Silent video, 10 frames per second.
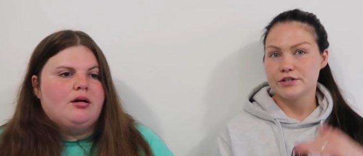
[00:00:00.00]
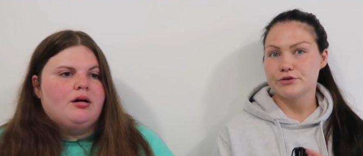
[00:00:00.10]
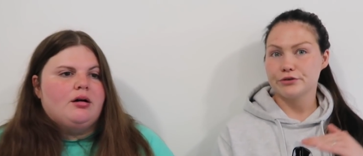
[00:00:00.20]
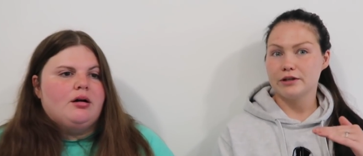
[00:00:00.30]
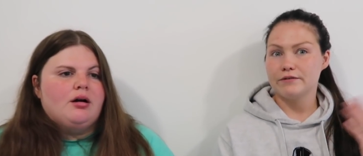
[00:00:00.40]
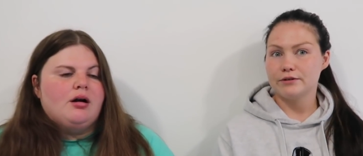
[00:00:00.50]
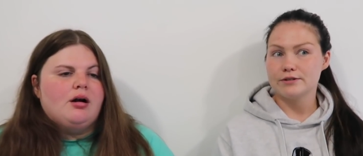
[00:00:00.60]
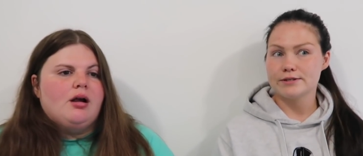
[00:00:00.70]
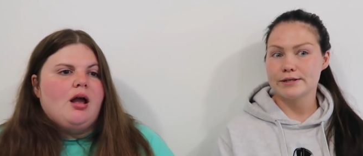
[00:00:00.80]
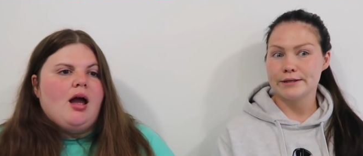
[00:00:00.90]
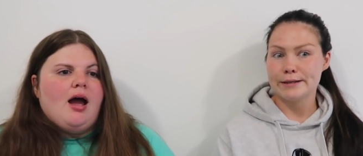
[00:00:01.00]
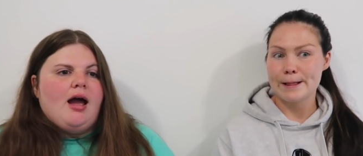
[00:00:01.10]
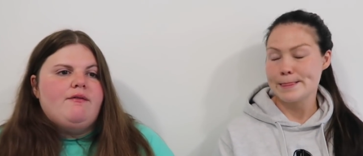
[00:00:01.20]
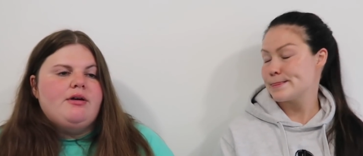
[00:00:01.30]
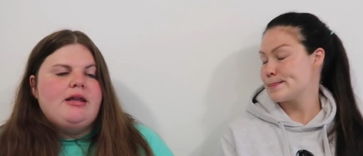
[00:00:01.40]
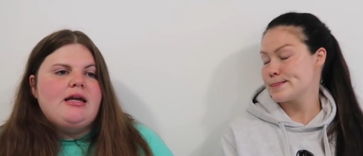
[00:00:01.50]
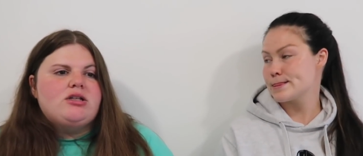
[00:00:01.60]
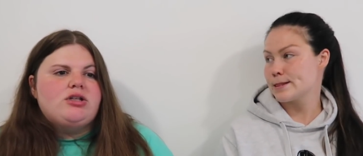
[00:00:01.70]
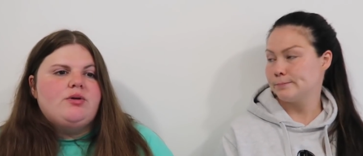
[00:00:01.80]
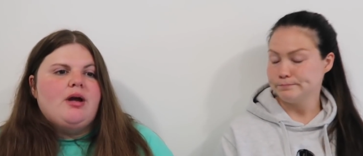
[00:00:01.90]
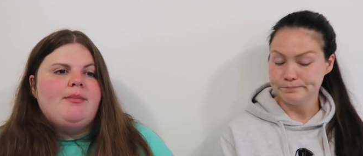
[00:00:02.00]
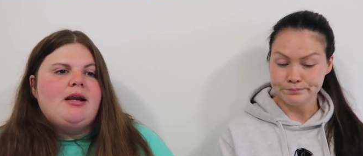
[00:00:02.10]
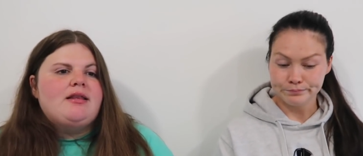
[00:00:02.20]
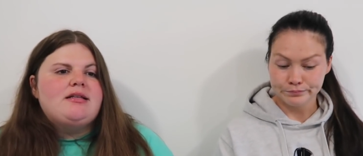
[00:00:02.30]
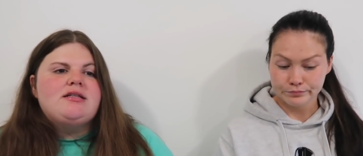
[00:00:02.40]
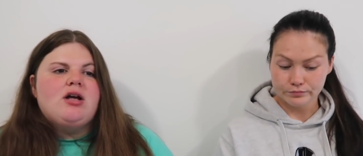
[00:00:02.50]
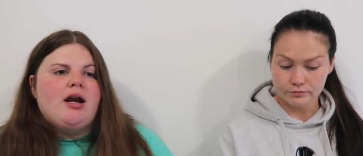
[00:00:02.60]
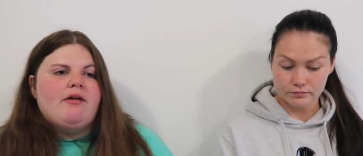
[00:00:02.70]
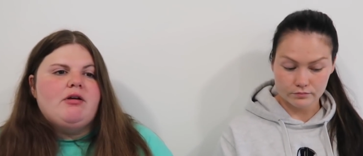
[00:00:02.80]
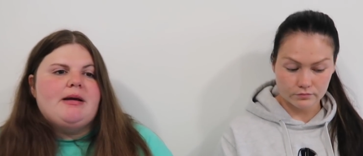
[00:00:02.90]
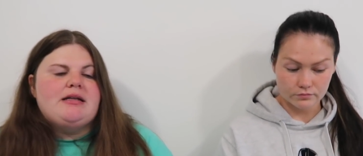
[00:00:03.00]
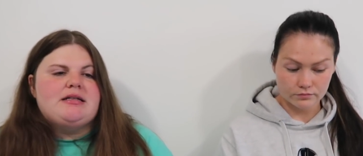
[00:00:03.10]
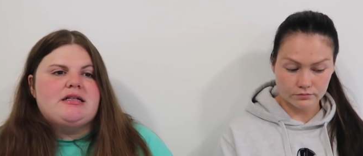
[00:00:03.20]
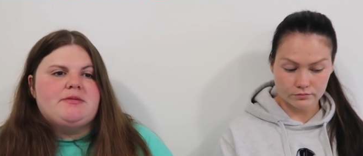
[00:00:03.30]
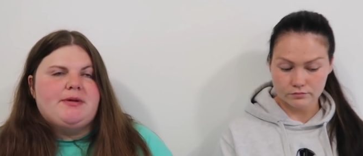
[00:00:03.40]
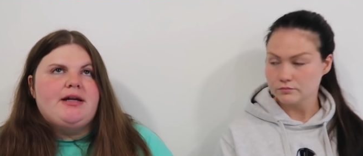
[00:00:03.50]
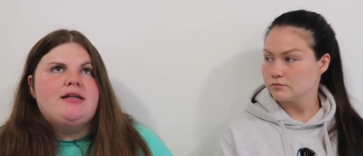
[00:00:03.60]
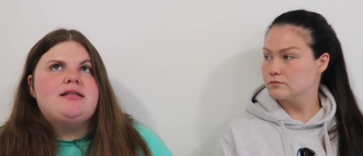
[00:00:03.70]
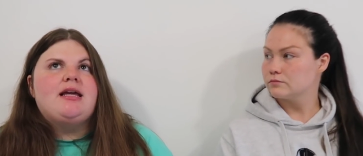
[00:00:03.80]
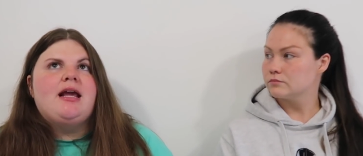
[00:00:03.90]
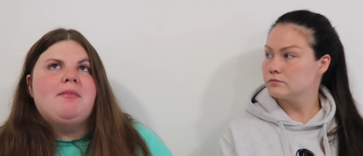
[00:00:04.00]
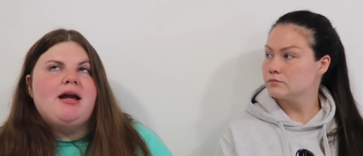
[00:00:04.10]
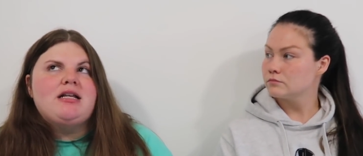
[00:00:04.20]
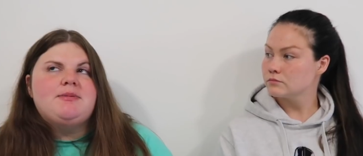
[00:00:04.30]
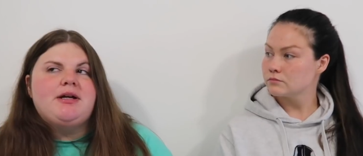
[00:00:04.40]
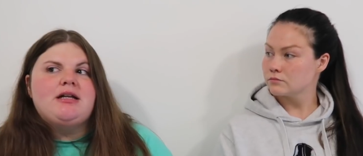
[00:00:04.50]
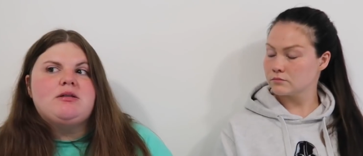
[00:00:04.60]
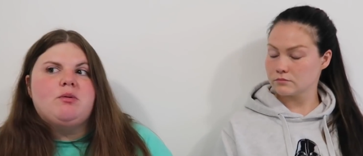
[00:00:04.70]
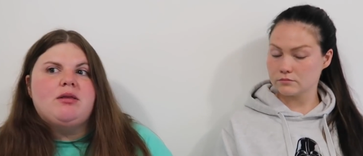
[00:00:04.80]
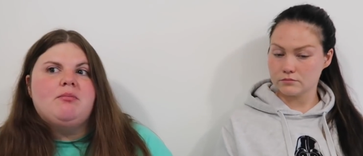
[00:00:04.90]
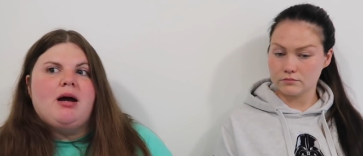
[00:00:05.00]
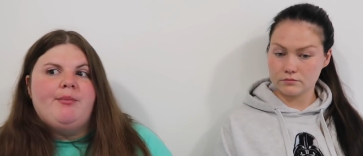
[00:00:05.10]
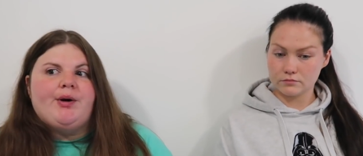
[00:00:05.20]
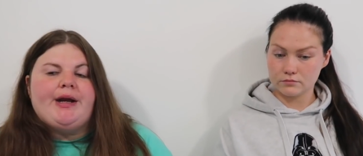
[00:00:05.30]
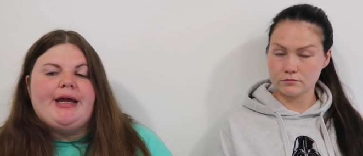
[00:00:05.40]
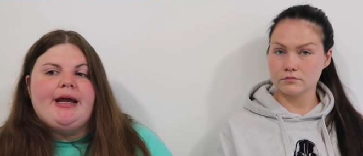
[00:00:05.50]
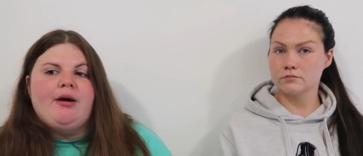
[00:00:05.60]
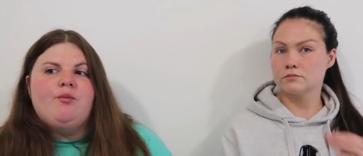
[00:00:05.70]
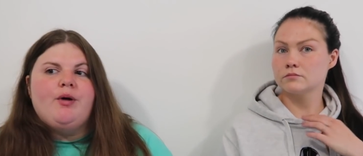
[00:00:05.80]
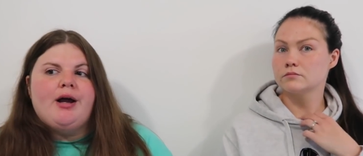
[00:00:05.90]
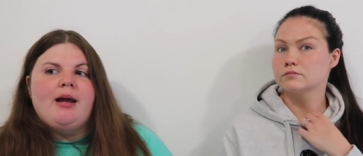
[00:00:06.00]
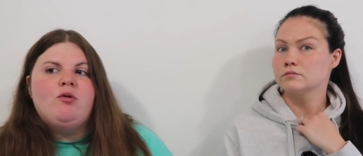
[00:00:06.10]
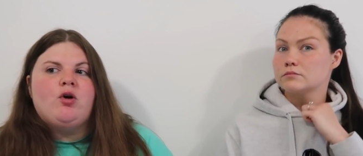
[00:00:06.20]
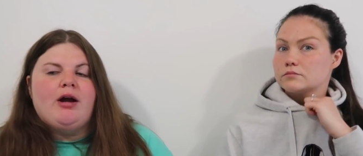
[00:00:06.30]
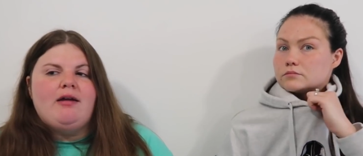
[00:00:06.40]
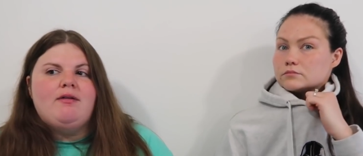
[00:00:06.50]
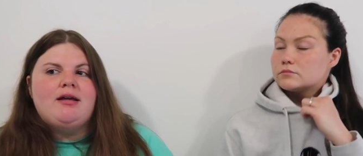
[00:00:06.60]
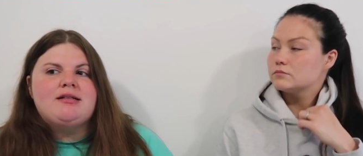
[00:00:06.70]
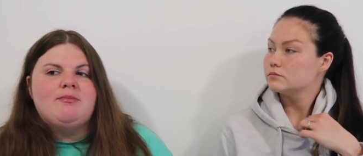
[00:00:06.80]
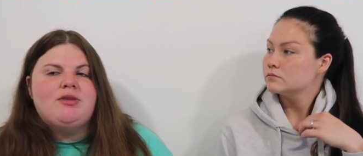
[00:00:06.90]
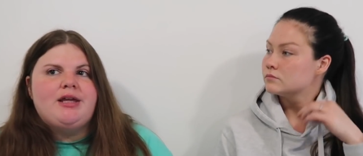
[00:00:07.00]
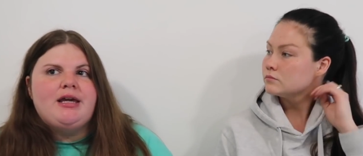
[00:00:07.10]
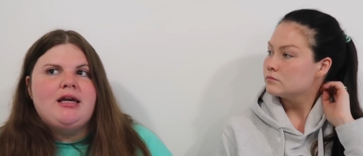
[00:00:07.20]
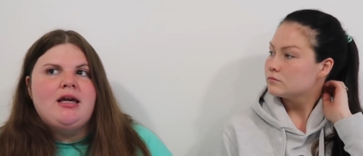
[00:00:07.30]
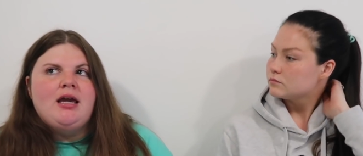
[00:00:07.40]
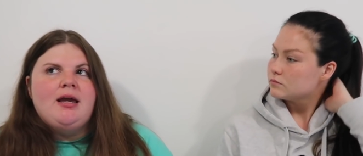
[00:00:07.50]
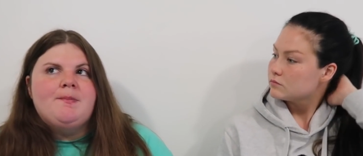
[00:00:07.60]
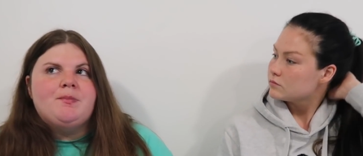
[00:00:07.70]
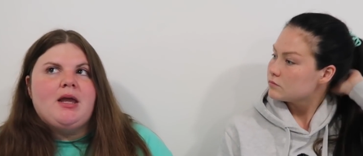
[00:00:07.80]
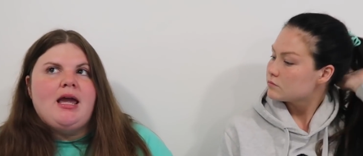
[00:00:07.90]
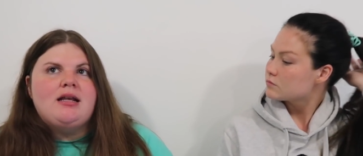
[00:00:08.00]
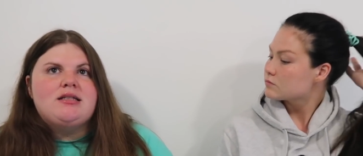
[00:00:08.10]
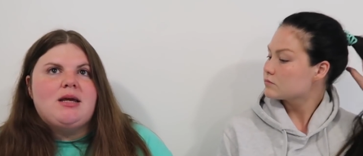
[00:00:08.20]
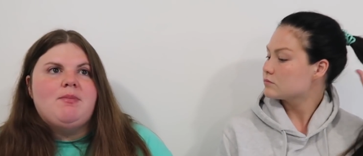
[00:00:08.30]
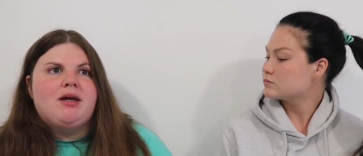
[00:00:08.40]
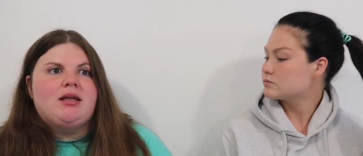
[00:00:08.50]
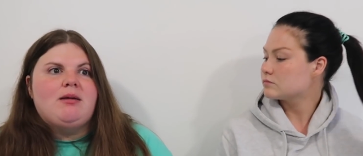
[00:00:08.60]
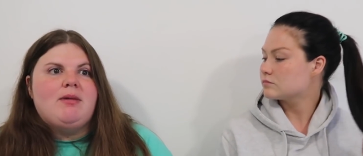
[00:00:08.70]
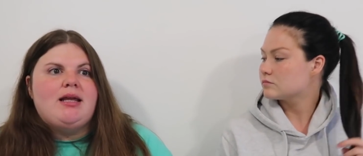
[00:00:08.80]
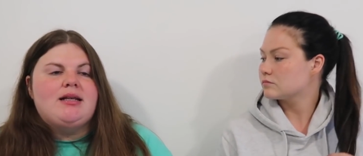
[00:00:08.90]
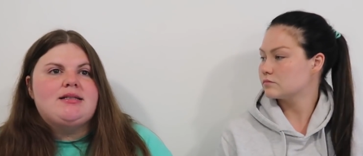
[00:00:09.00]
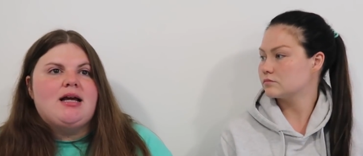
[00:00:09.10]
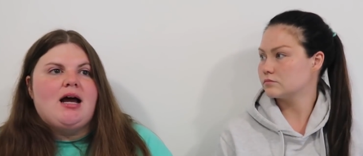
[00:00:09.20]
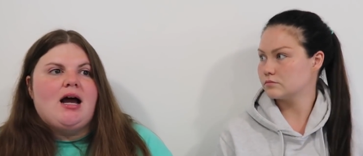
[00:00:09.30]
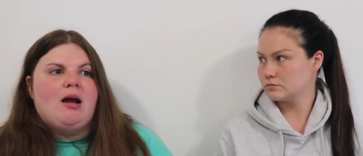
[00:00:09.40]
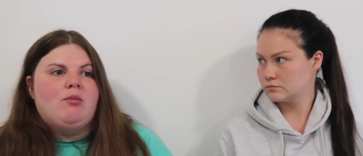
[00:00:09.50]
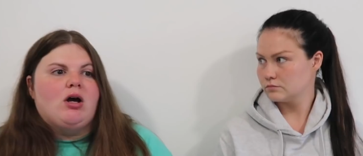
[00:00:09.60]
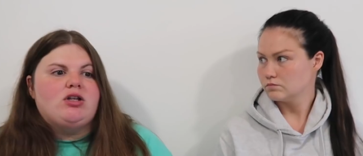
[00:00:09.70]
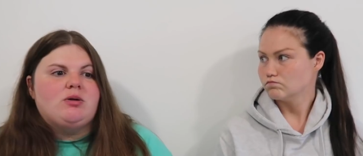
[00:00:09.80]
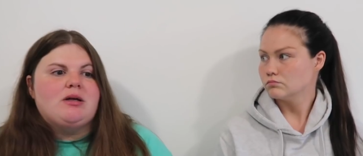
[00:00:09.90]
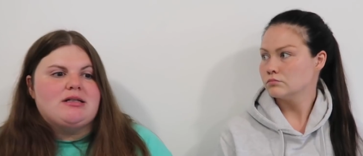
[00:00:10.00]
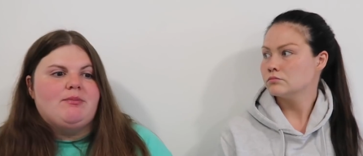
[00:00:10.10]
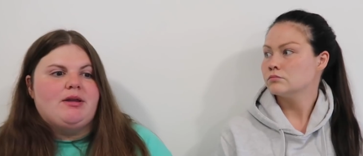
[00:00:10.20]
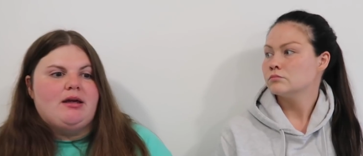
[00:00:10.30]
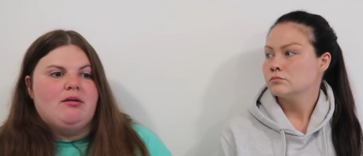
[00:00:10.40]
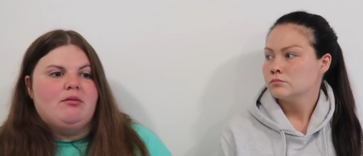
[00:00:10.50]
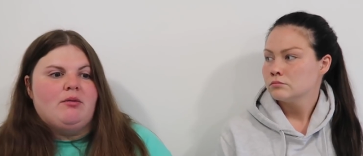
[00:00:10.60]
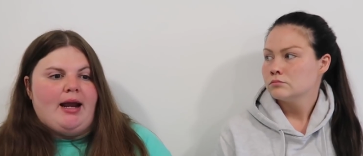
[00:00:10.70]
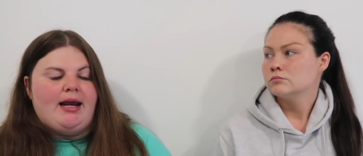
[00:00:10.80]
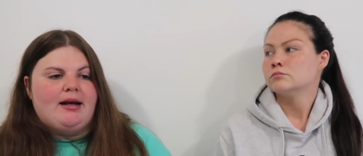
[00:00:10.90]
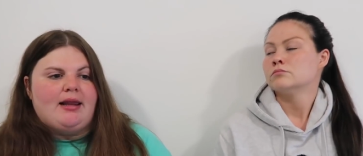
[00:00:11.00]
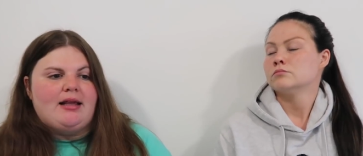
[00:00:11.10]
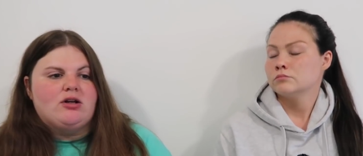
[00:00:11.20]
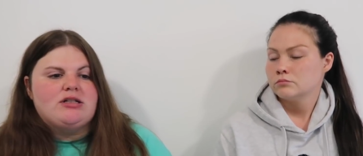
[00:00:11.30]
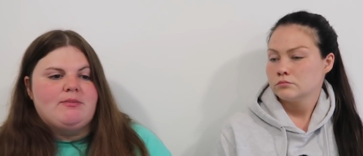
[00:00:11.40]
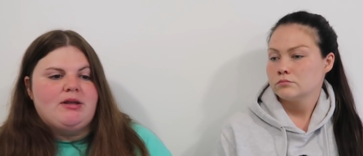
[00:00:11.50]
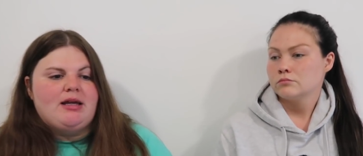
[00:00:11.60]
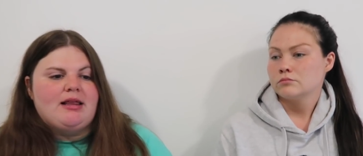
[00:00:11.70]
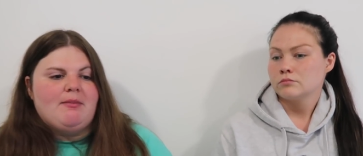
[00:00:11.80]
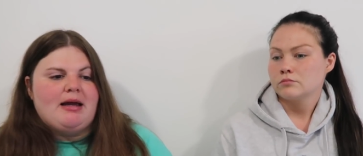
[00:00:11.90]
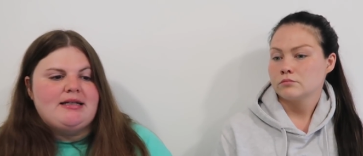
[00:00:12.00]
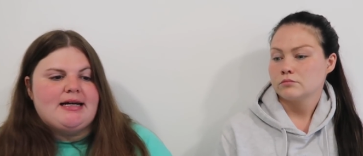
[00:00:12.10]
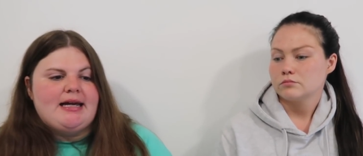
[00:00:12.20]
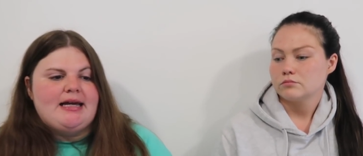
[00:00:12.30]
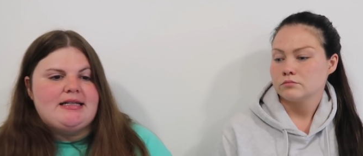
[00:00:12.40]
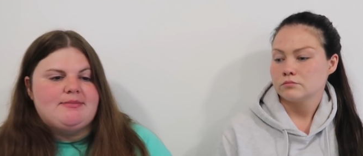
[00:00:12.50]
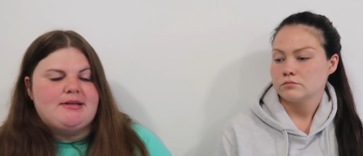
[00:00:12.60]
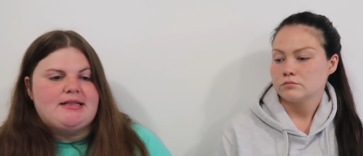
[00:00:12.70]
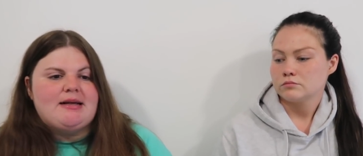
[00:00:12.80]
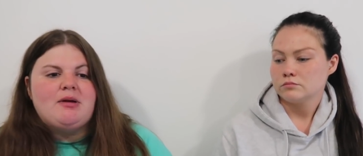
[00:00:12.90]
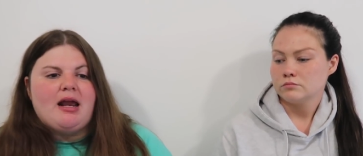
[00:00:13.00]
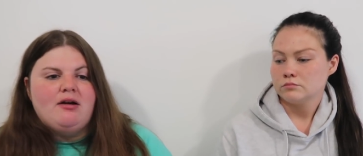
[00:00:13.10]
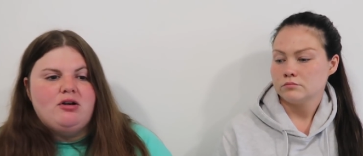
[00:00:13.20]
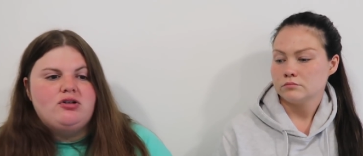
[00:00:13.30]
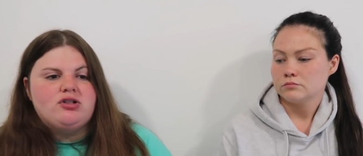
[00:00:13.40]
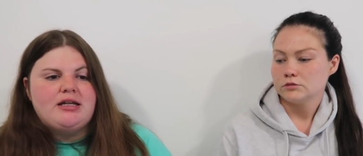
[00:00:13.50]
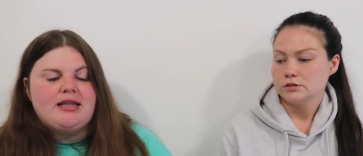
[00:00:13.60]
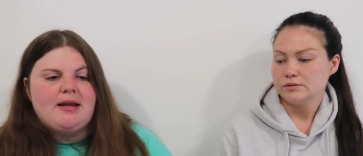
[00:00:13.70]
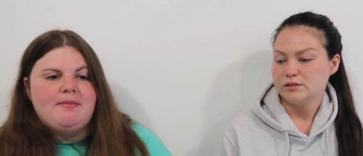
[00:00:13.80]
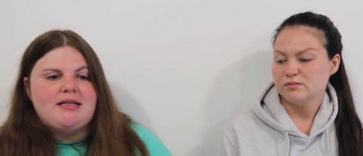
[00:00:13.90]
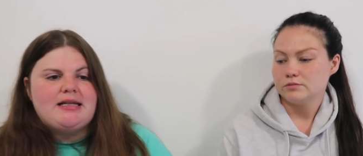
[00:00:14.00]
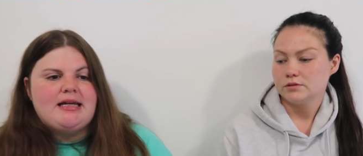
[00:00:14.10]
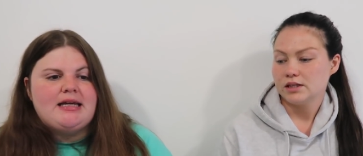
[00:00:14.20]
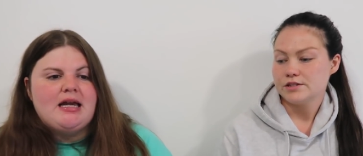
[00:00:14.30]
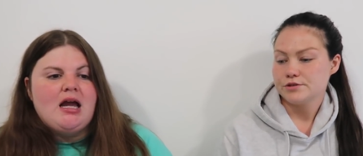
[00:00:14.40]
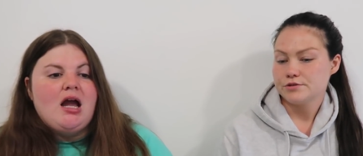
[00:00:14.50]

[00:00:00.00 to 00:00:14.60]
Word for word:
Speaker 1: restore levels. I feel like too, I mean, and this is not everybody's experience. In my experience with my body, when I'm craving something, it typically means I'm not doing something right. Like there's something that my diet is missing, some kind of nutrient that I'm missing.